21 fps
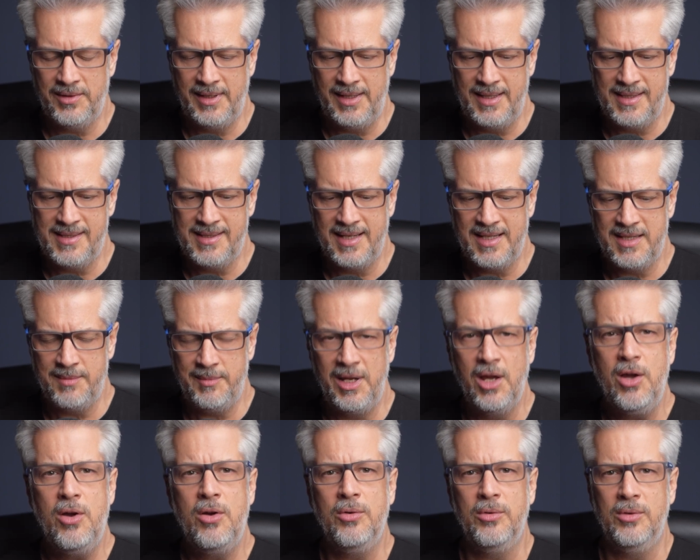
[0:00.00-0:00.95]
And he said to me,
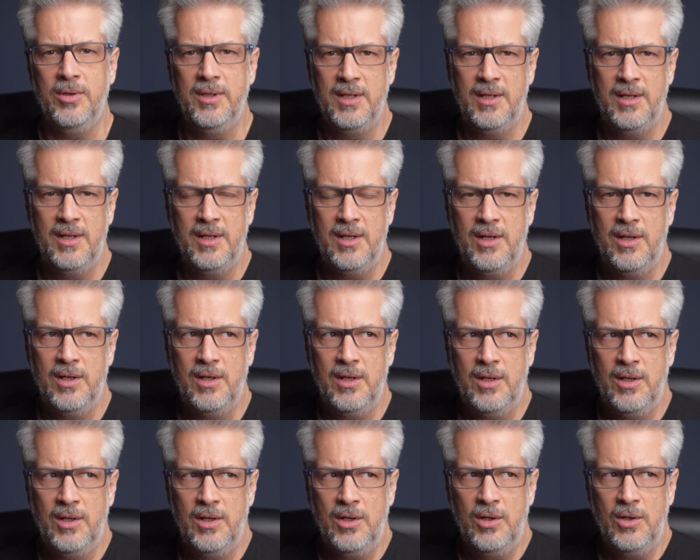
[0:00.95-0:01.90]
"Oh,
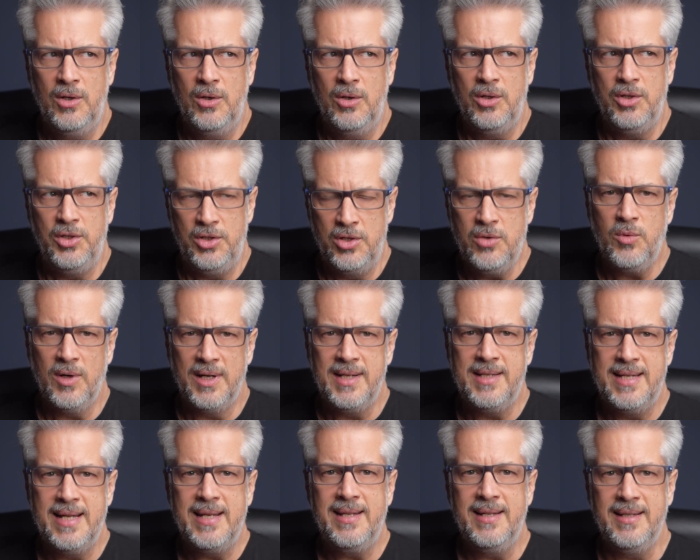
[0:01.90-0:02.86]
you
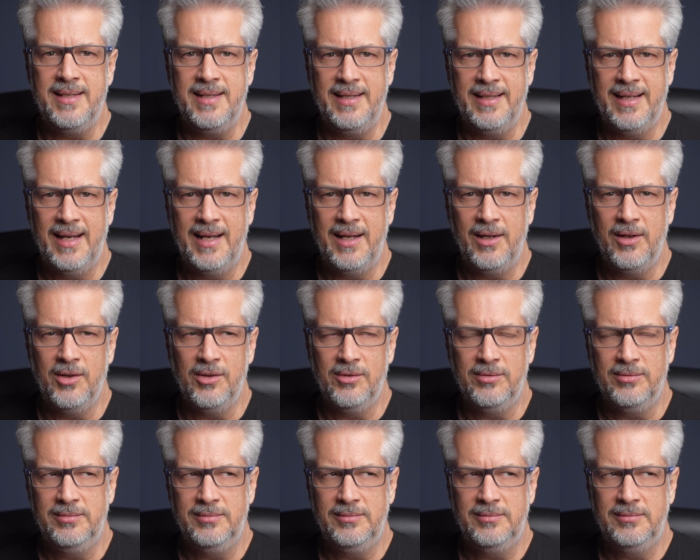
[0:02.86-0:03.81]
want dignity." And I
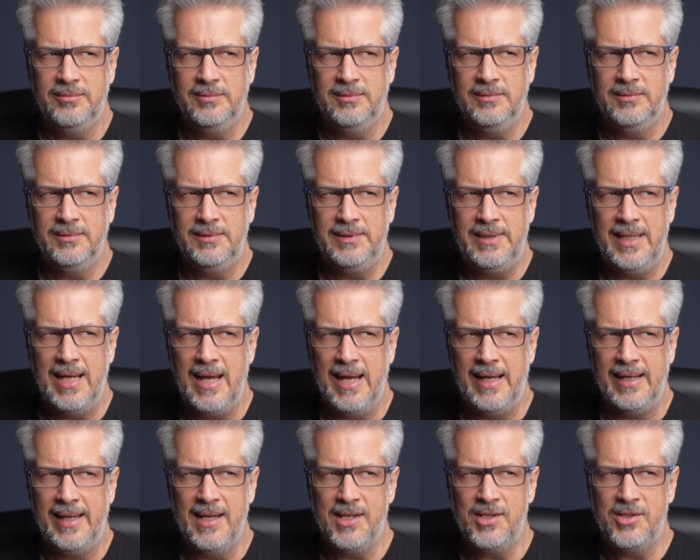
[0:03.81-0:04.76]
go, "Yeah,
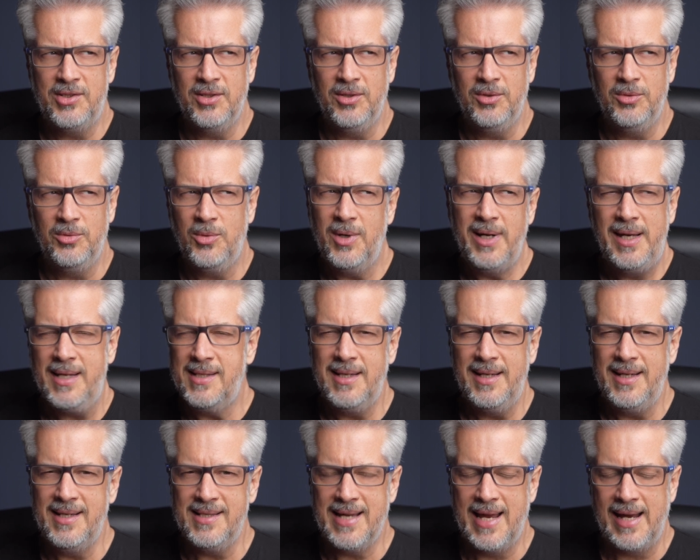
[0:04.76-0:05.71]
I guess so. What is
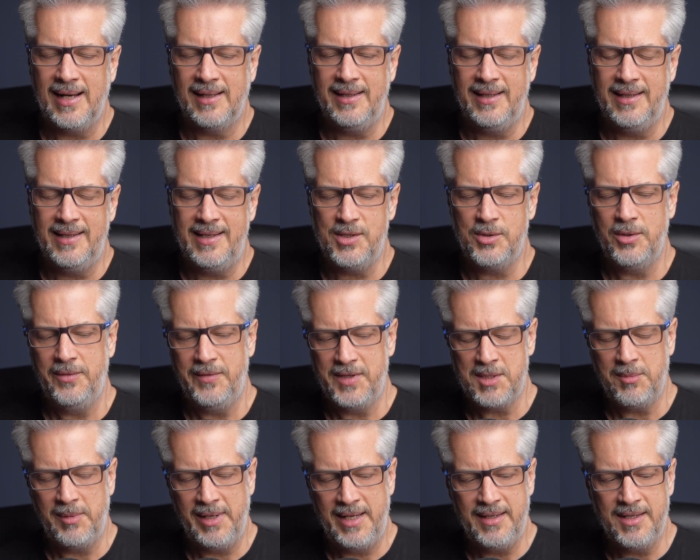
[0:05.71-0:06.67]
it exactly?" And he sort of
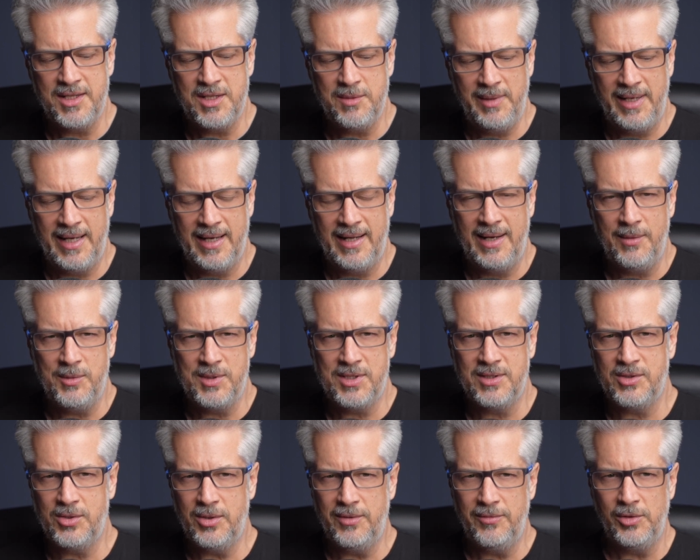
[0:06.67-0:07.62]
explained it to me. And I was
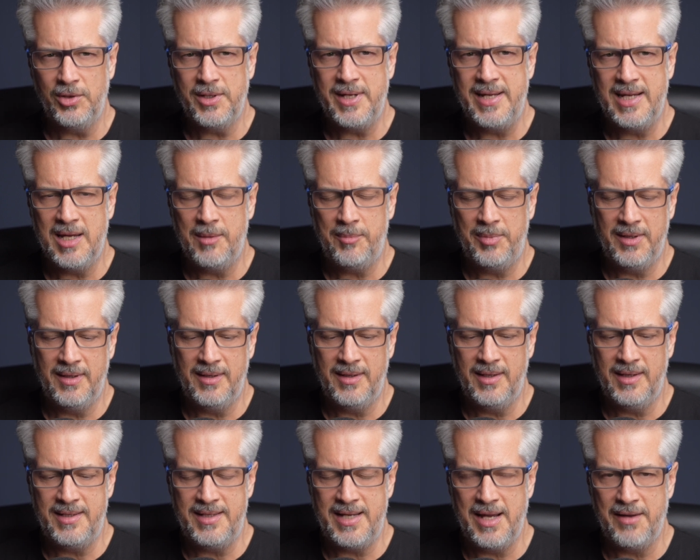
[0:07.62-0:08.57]
sort of looking up
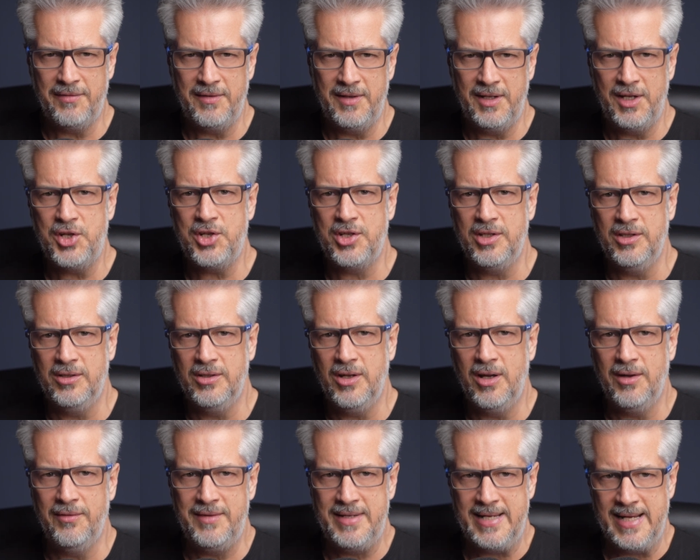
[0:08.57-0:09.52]
a definition
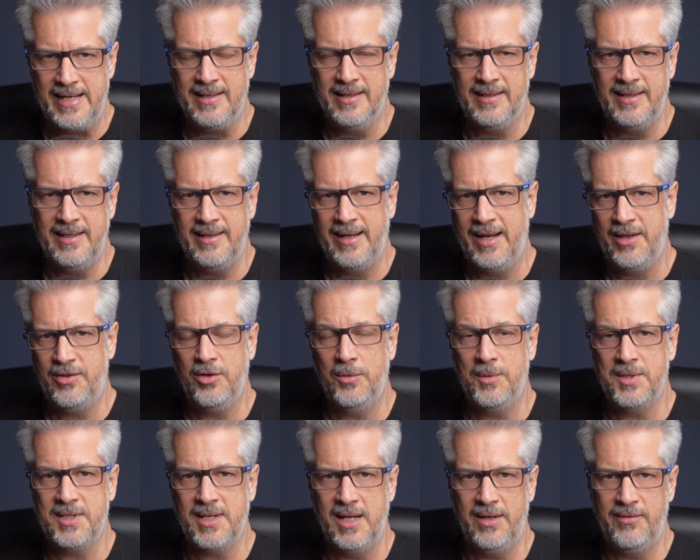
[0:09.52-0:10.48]
of dignity that I thought
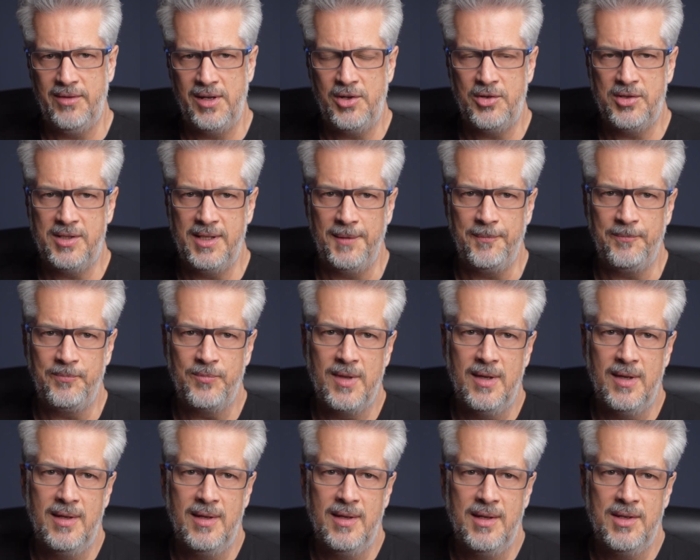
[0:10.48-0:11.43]
was kind of interesting.
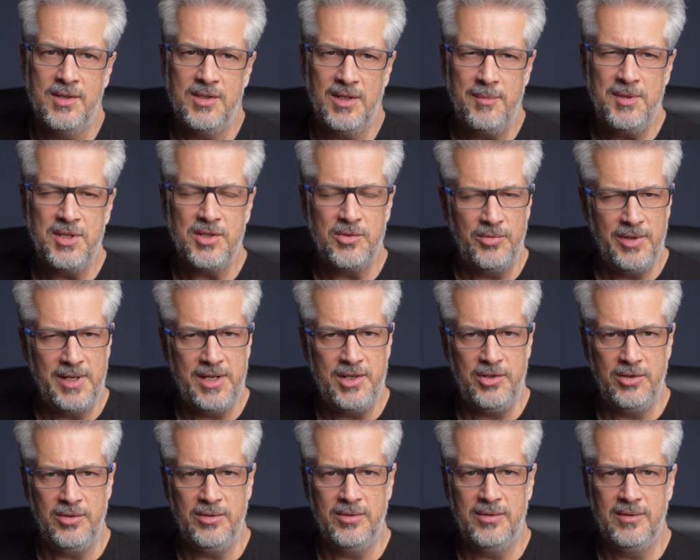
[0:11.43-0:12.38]
So let me just read
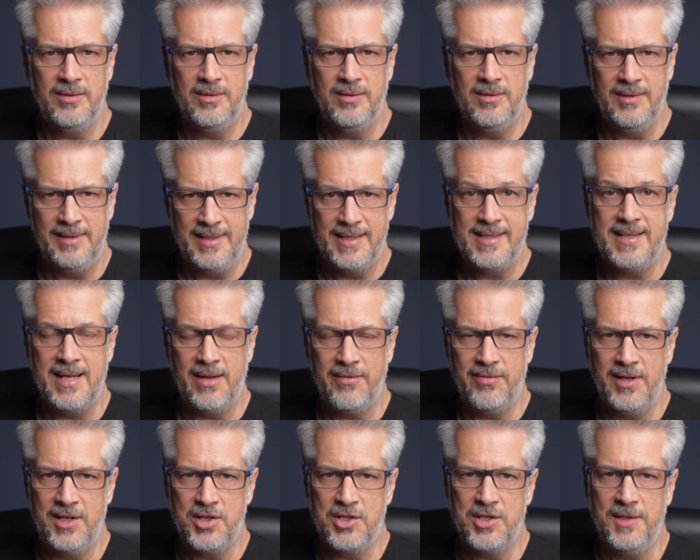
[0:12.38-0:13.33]
you this
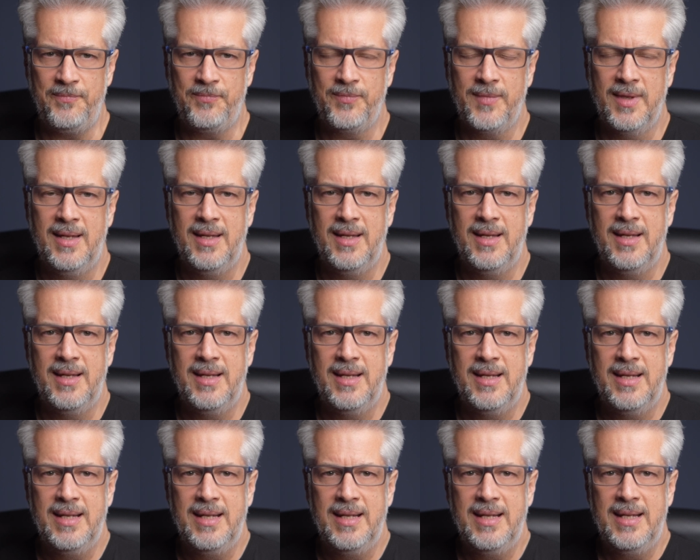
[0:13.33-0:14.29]
definition.
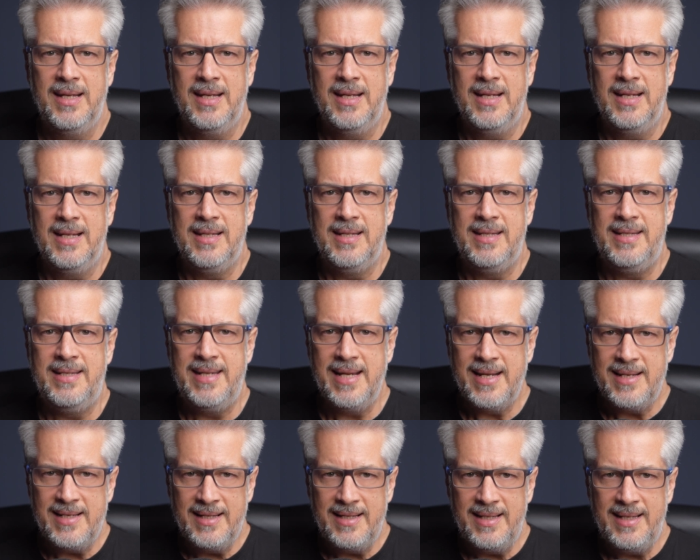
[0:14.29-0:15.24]

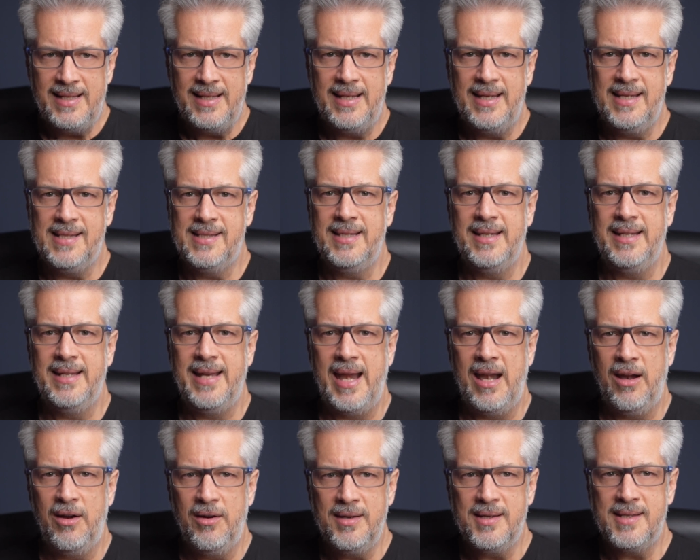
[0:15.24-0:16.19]
Dignity is the
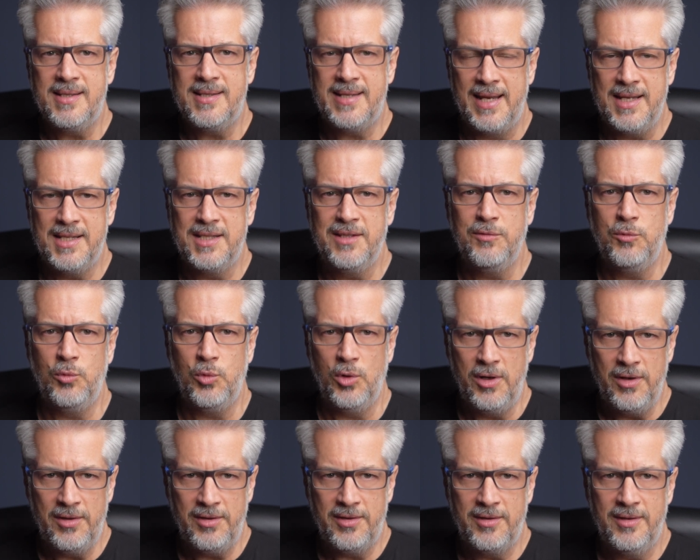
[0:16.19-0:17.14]
inherent sense of
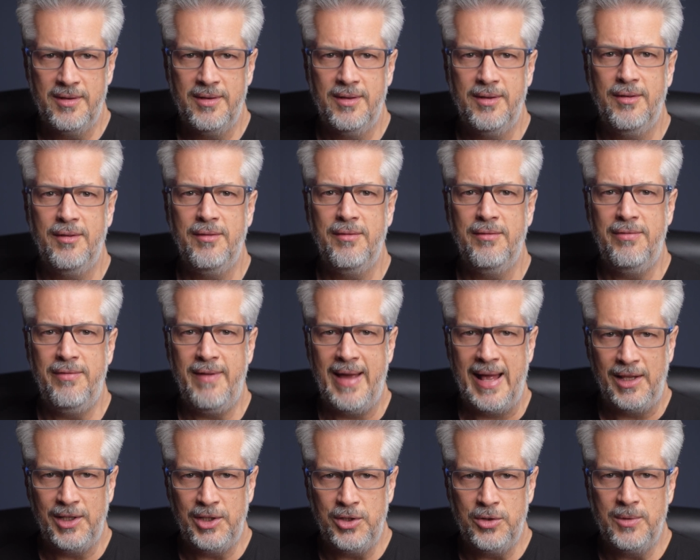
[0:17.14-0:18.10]
worth,
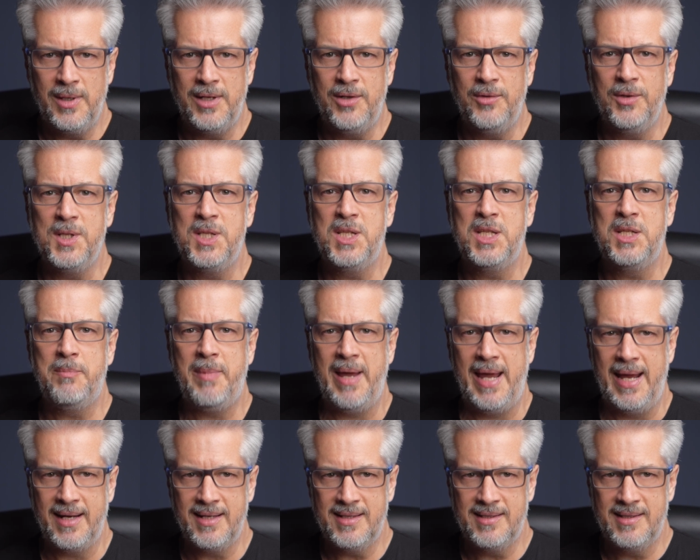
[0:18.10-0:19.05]
value, and
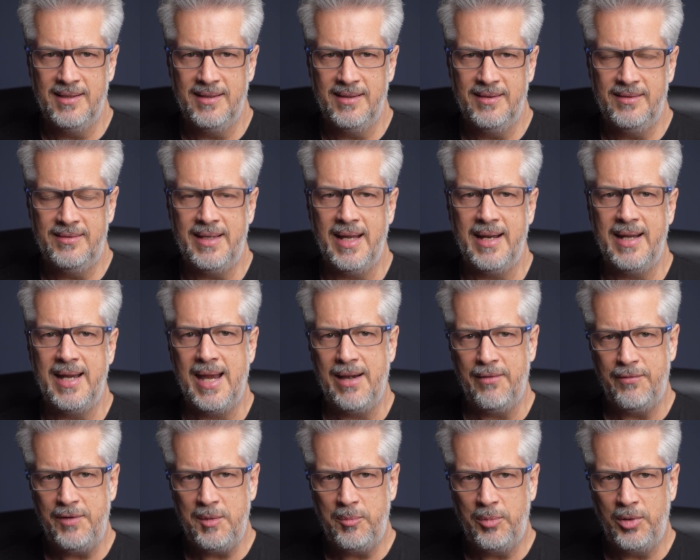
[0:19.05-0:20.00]
respect that
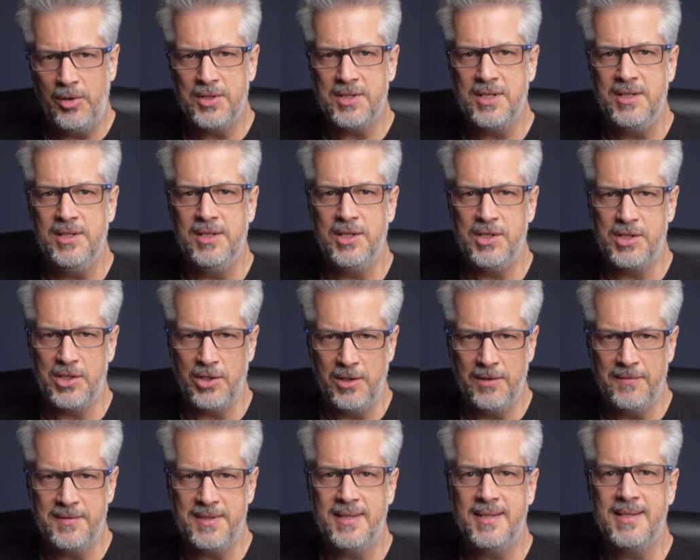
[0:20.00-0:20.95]
every person
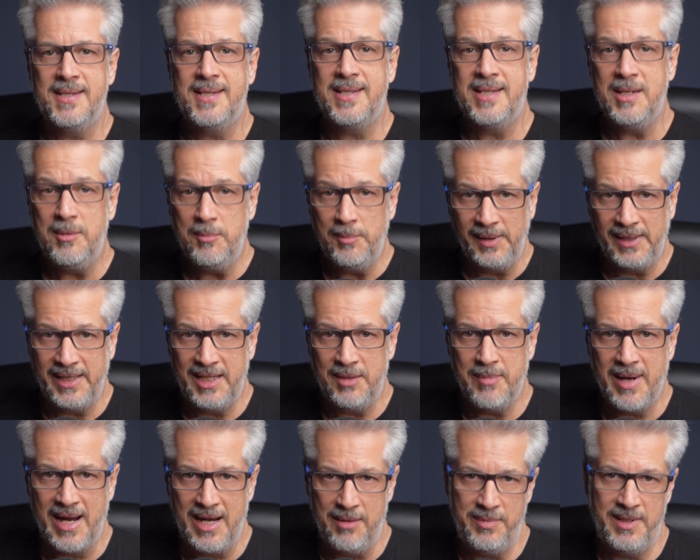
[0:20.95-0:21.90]
deserves simply
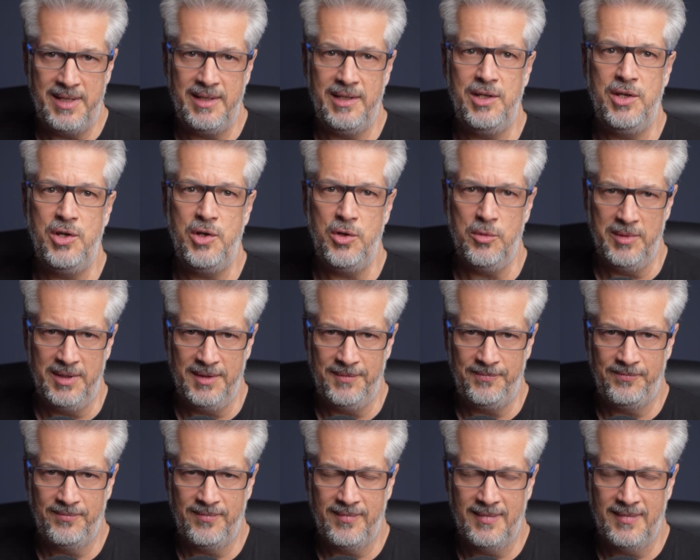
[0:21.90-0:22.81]
by being human.